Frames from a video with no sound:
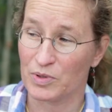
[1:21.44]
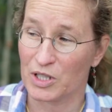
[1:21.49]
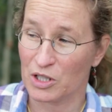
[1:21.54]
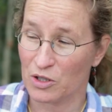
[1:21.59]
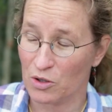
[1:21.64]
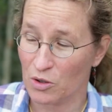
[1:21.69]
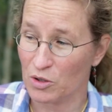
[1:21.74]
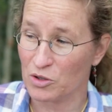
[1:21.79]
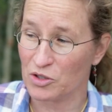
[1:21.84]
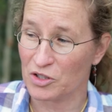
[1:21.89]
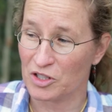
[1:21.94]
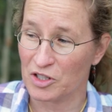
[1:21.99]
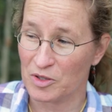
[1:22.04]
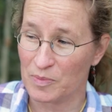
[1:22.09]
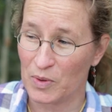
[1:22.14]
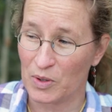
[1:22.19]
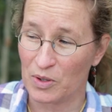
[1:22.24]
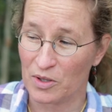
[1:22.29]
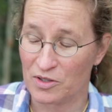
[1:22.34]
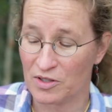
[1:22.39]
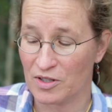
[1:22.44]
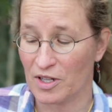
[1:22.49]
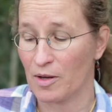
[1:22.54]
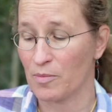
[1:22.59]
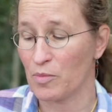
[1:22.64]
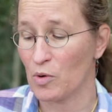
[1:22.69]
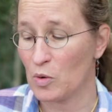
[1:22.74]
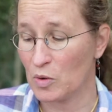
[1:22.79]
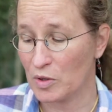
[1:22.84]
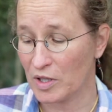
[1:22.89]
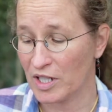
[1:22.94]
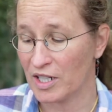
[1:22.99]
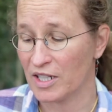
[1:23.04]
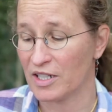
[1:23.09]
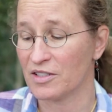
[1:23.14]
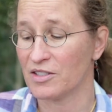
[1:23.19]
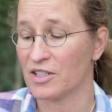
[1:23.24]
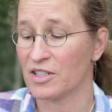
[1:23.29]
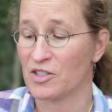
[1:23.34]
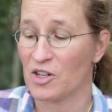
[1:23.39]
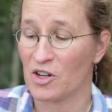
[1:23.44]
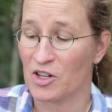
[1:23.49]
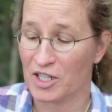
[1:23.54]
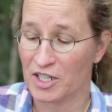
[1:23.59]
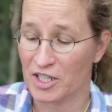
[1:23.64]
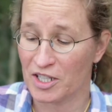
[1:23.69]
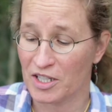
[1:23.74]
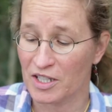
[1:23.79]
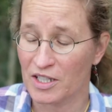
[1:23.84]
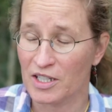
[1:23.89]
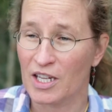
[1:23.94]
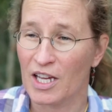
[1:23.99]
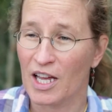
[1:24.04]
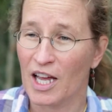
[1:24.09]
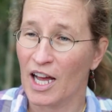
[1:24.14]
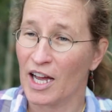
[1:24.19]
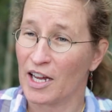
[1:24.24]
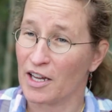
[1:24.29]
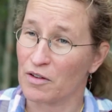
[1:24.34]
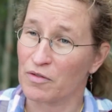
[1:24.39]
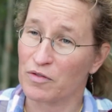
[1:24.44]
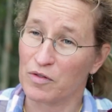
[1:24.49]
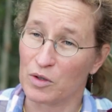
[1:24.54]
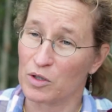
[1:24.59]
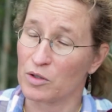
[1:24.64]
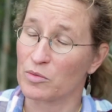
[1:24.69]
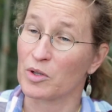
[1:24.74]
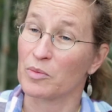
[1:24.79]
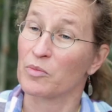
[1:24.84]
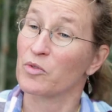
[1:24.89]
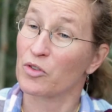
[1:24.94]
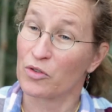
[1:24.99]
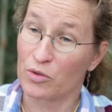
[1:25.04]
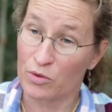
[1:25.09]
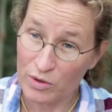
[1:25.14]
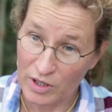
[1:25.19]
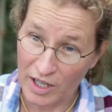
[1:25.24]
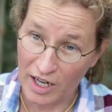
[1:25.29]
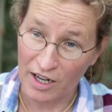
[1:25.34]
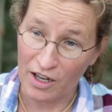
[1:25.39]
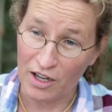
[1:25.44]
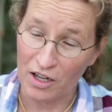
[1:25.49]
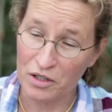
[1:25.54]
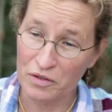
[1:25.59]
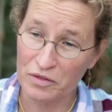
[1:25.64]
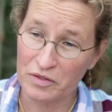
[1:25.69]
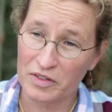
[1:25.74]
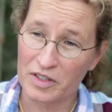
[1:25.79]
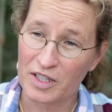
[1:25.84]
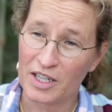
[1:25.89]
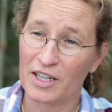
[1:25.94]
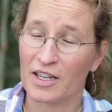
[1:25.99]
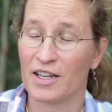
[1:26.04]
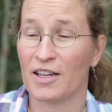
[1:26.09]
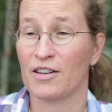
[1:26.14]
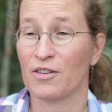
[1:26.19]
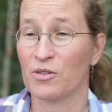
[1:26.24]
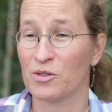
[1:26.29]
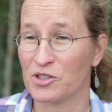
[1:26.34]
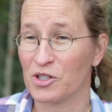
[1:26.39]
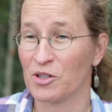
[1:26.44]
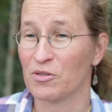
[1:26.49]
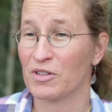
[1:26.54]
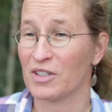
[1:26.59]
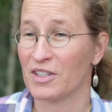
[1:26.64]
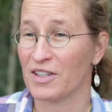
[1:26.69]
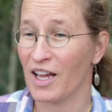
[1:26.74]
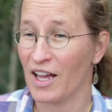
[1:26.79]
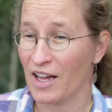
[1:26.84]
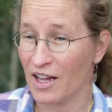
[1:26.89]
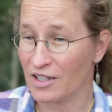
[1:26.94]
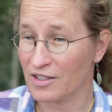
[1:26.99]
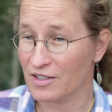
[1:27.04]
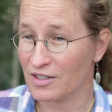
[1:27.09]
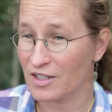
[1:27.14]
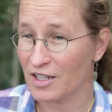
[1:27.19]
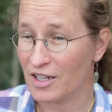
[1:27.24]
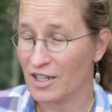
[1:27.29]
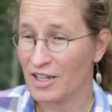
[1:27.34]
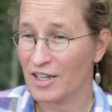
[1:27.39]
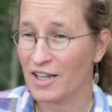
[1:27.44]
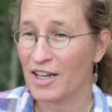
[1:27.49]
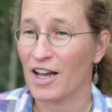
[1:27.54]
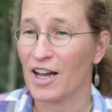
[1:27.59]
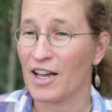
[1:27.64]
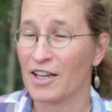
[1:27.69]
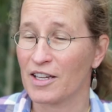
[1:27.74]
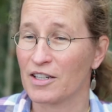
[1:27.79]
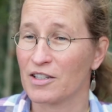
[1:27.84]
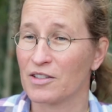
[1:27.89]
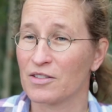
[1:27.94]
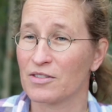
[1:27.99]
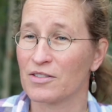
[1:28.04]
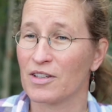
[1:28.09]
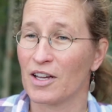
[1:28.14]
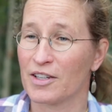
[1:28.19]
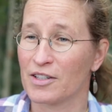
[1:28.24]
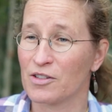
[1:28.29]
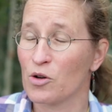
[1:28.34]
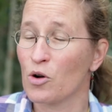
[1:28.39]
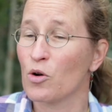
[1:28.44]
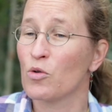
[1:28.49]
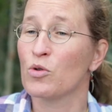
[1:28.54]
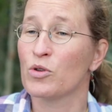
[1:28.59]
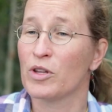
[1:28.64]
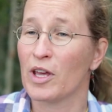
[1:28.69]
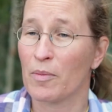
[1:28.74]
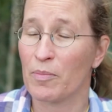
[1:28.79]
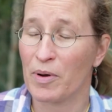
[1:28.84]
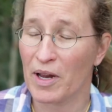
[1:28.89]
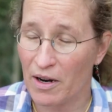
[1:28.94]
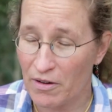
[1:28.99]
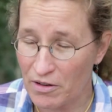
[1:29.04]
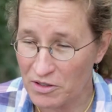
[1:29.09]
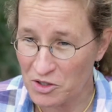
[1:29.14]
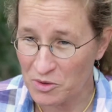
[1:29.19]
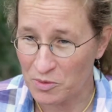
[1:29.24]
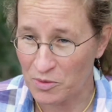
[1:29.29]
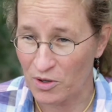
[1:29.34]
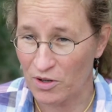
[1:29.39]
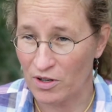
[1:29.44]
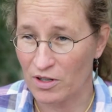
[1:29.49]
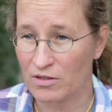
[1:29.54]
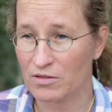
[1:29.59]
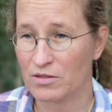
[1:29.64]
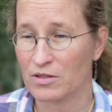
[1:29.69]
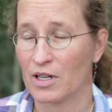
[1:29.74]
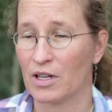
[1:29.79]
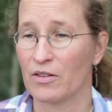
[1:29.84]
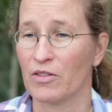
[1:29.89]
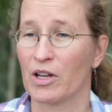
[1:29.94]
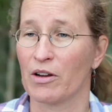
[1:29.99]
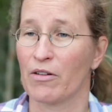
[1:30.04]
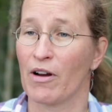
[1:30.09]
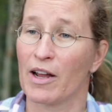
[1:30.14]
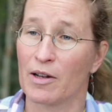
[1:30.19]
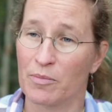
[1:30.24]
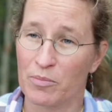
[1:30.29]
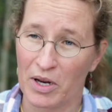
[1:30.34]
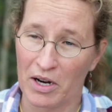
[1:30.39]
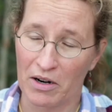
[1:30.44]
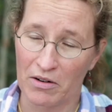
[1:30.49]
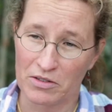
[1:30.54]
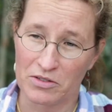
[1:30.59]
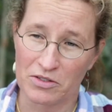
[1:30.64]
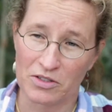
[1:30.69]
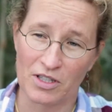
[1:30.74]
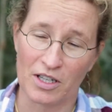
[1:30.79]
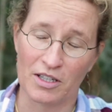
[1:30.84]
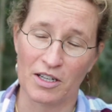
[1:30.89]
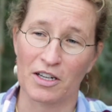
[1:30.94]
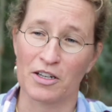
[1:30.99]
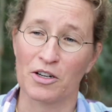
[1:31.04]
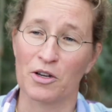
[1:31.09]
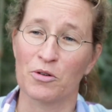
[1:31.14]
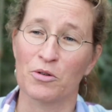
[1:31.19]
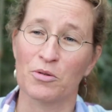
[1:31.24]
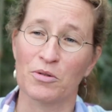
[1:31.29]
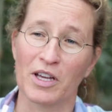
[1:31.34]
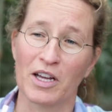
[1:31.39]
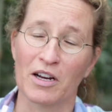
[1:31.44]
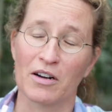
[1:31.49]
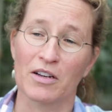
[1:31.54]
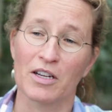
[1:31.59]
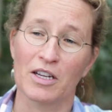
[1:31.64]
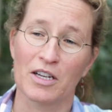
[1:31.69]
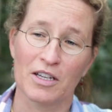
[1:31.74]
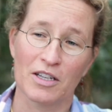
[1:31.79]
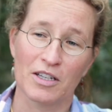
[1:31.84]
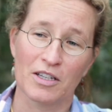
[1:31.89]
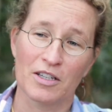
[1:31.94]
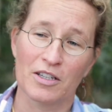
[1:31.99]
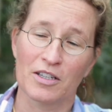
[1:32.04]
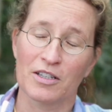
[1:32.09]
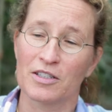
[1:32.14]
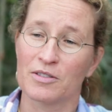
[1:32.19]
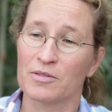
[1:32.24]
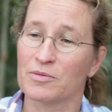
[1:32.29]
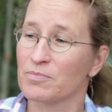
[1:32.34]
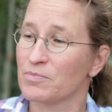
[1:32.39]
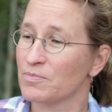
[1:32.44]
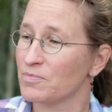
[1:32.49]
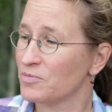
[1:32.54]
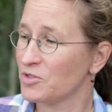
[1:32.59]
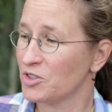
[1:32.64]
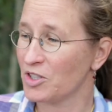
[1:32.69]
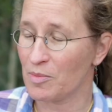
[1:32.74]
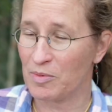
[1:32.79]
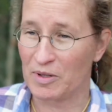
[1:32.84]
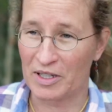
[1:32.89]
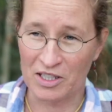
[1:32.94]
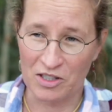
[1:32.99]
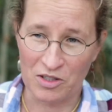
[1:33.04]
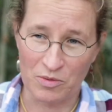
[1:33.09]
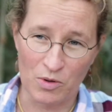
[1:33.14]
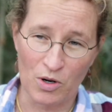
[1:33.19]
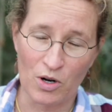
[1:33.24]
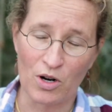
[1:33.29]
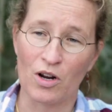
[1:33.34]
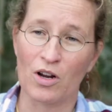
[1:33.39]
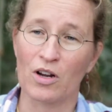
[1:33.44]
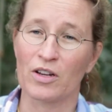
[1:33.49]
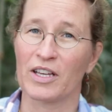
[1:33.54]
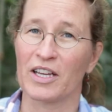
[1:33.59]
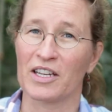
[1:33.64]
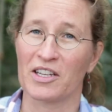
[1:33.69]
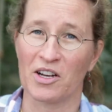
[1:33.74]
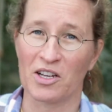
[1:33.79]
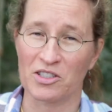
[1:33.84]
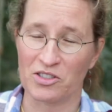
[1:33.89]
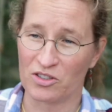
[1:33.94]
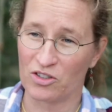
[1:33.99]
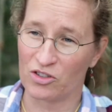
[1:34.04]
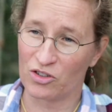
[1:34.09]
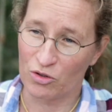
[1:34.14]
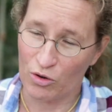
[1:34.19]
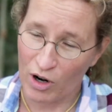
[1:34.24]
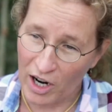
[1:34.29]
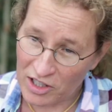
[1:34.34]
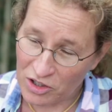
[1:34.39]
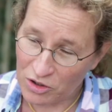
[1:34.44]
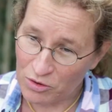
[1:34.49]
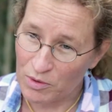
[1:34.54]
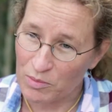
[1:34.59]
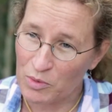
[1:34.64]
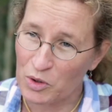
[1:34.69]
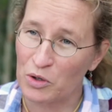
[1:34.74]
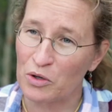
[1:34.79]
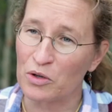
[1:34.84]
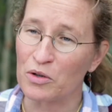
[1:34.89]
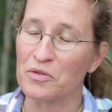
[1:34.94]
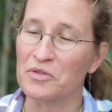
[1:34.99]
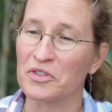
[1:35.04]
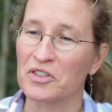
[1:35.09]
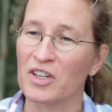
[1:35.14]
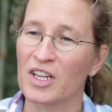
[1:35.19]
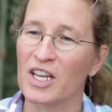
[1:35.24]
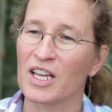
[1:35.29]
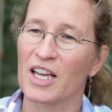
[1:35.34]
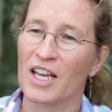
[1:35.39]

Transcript: Because these birds, they're born here, they die here, I can follow them through their life. And not only that, I, can, I know who their parents were and their grandparents, and I know who their siblings were, their cousins thrice removed,